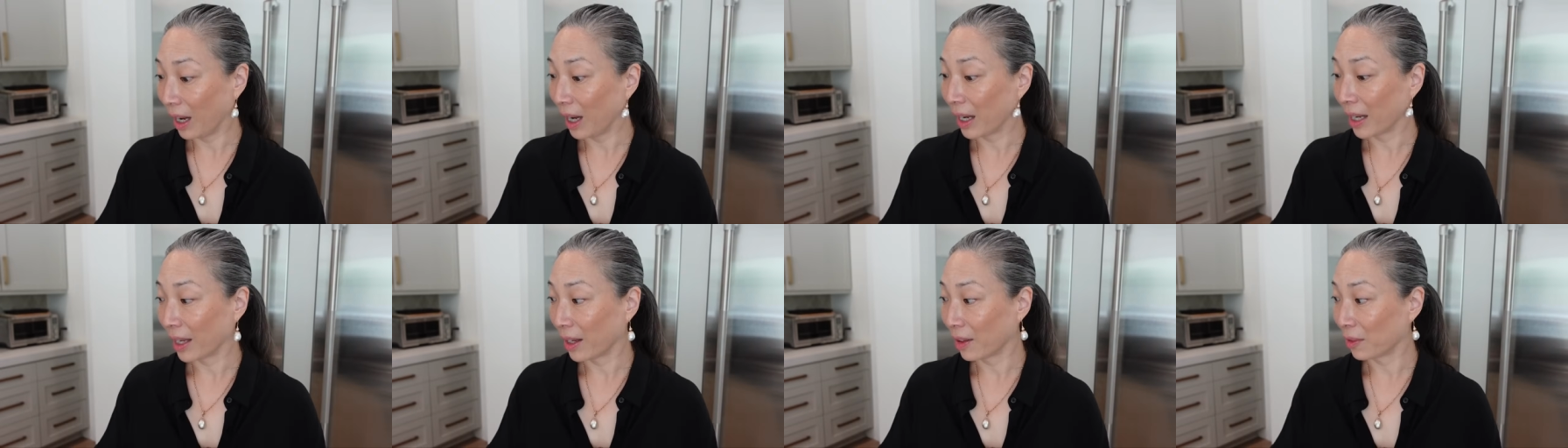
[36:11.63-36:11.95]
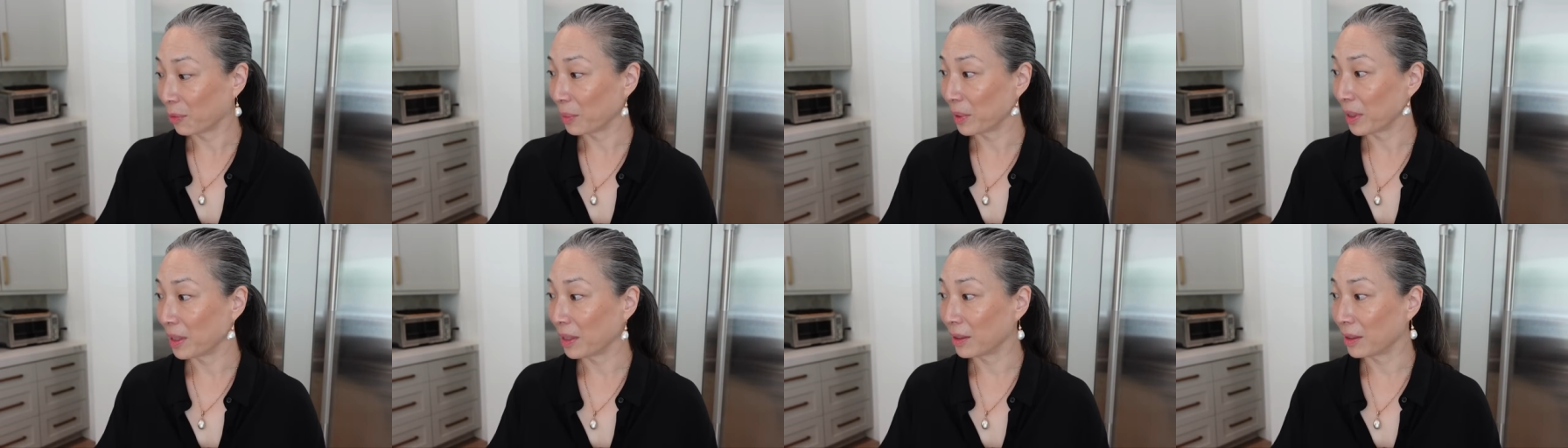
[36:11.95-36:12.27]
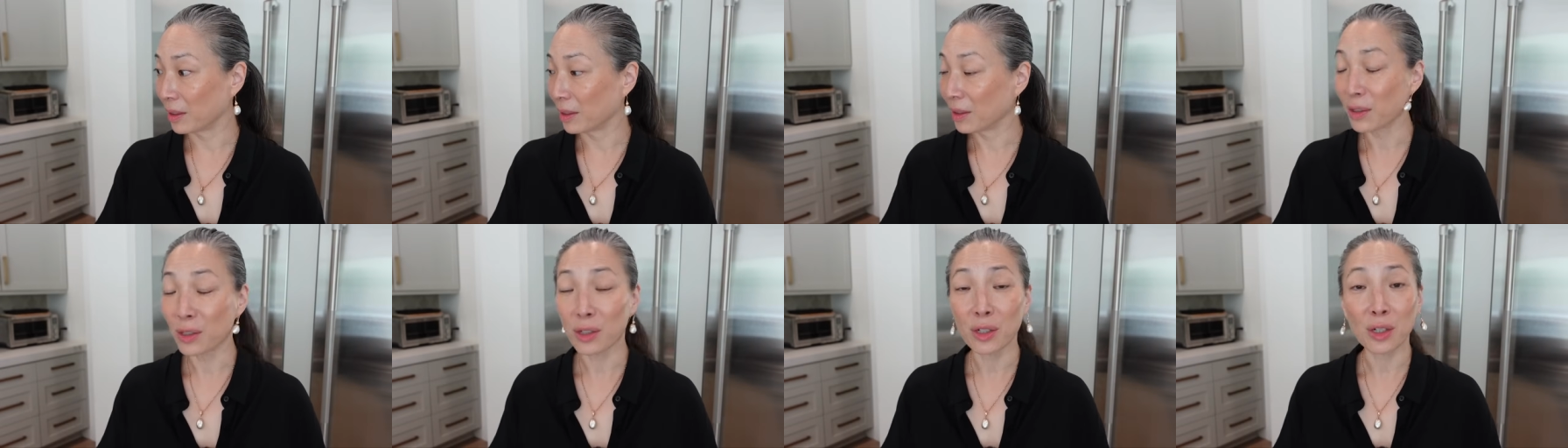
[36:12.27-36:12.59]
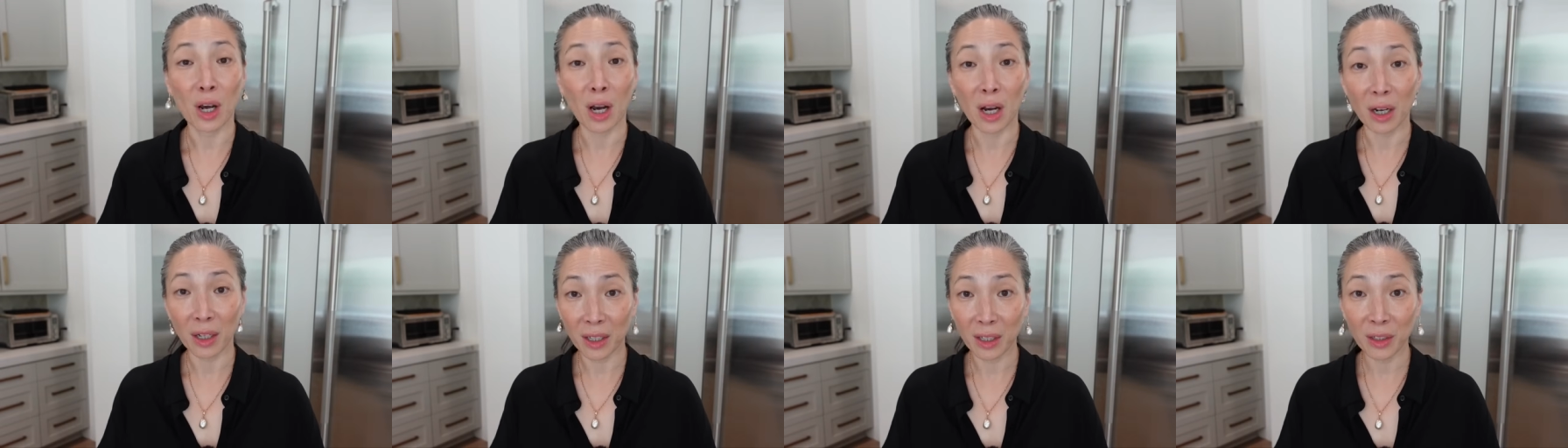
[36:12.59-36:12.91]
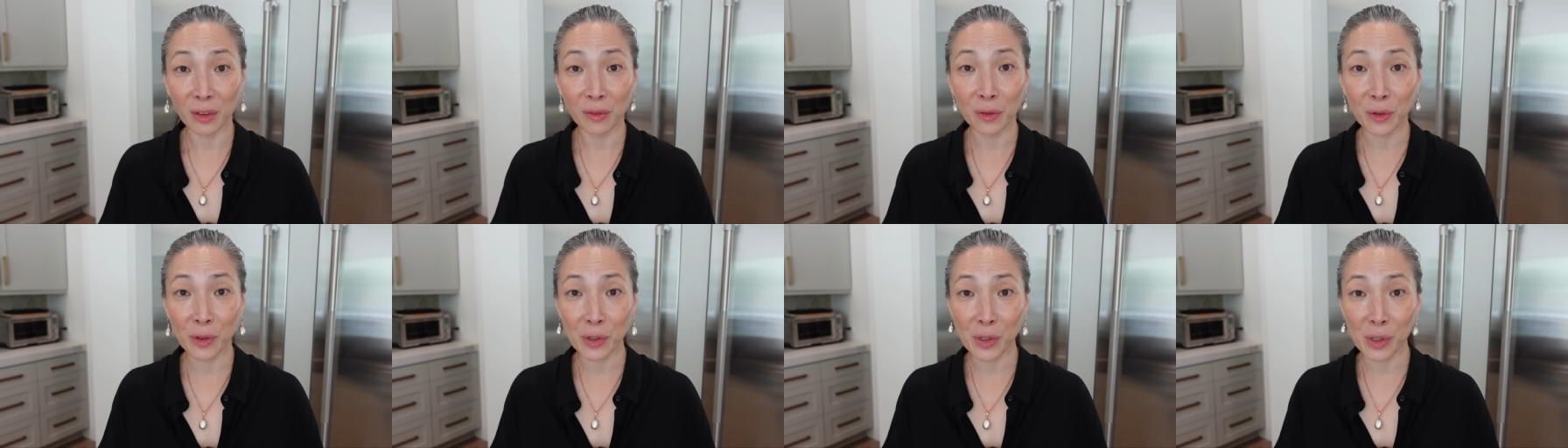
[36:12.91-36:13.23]
I have been talking
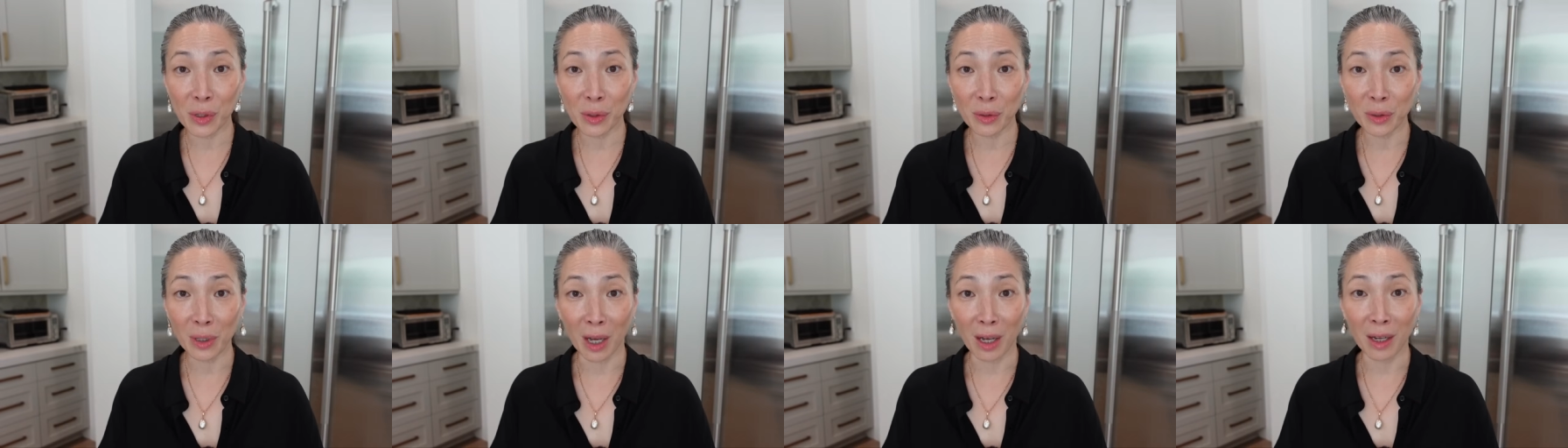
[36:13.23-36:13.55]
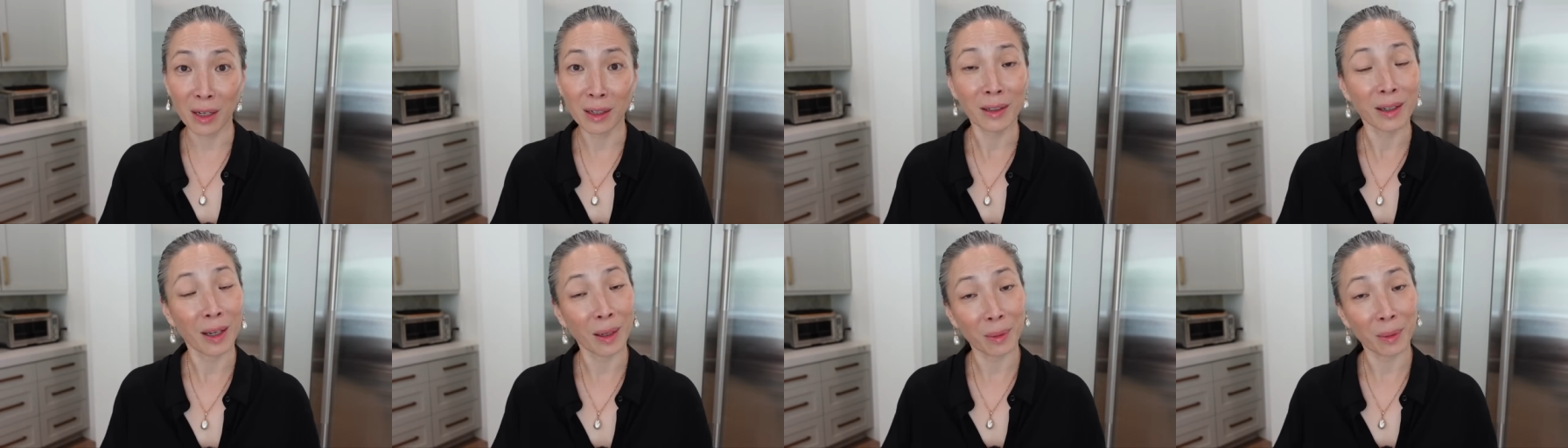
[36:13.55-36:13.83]
for so long.